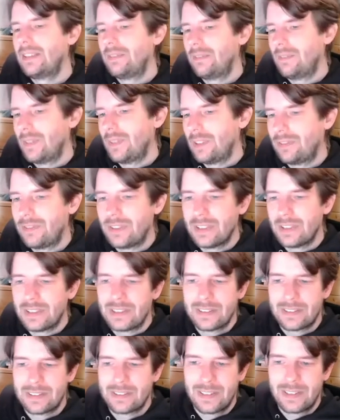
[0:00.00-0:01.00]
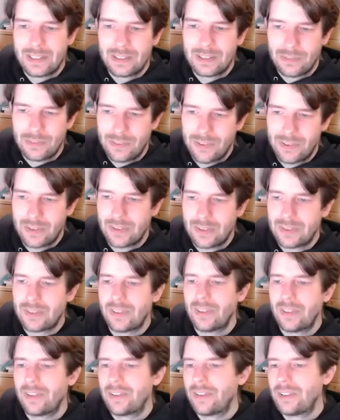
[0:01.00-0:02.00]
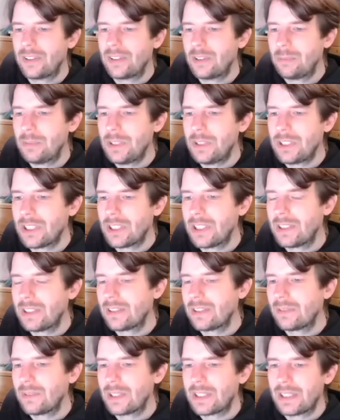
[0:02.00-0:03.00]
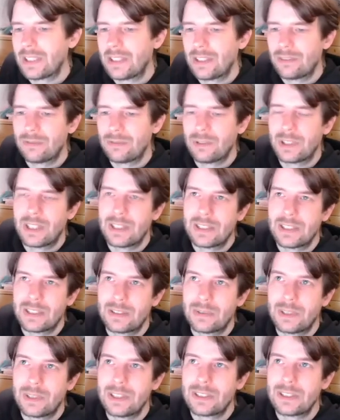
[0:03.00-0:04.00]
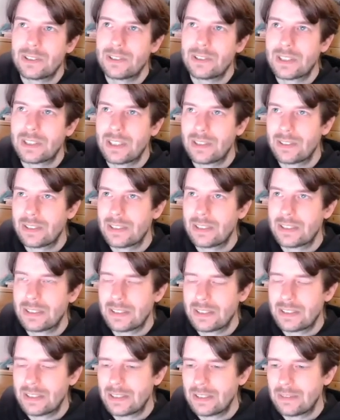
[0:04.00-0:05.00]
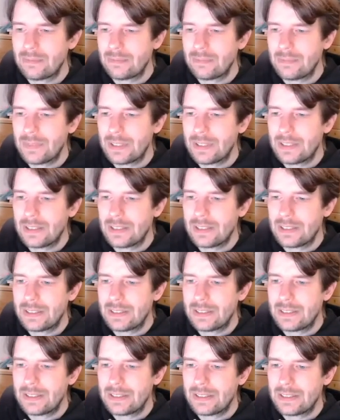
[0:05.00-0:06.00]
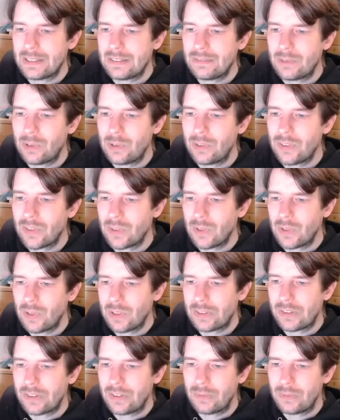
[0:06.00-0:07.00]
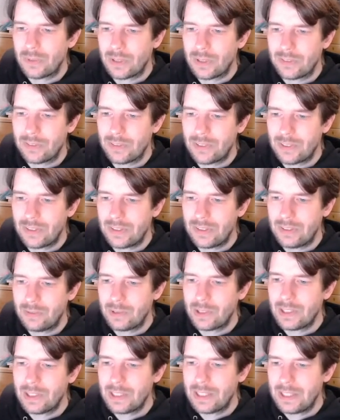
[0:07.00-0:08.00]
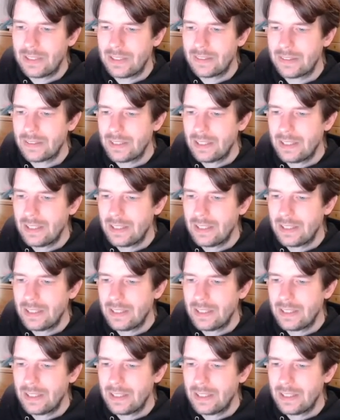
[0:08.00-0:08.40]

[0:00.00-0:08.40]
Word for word: if we think of 30 B channels, we can have 120 concurrent um, uh, uh, voice calls on one of those E1 lines.